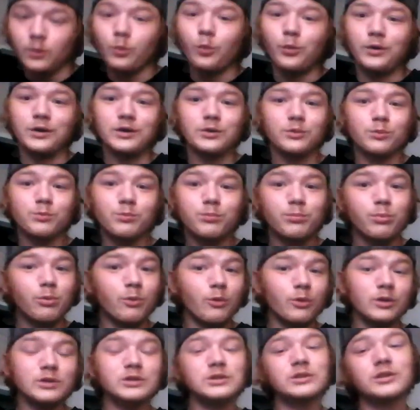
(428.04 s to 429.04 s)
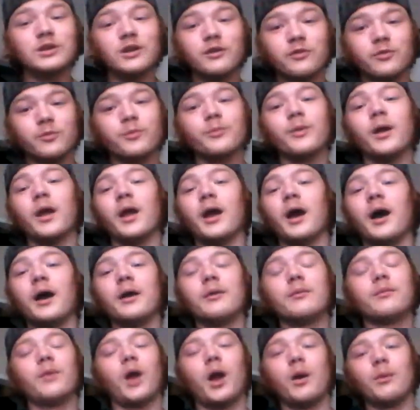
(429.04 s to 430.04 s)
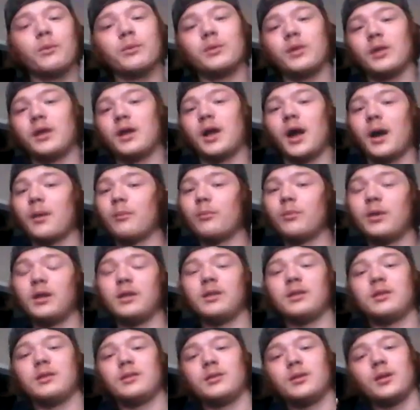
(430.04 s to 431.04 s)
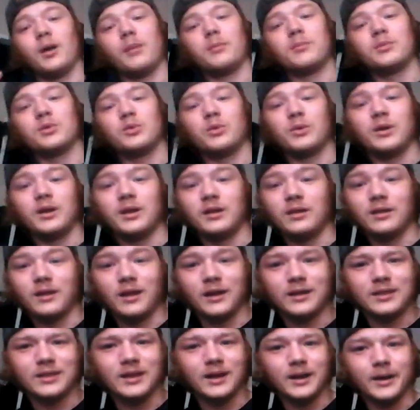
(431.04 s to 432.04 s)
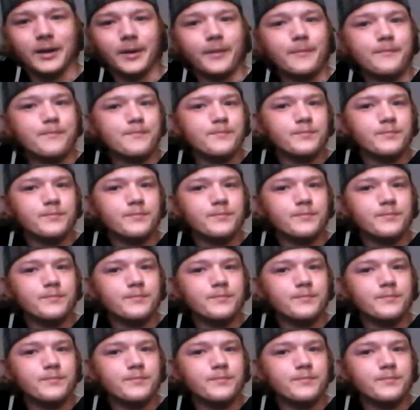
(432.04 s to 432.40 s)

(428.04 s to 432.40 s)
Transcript: which is good for me. I'm between like I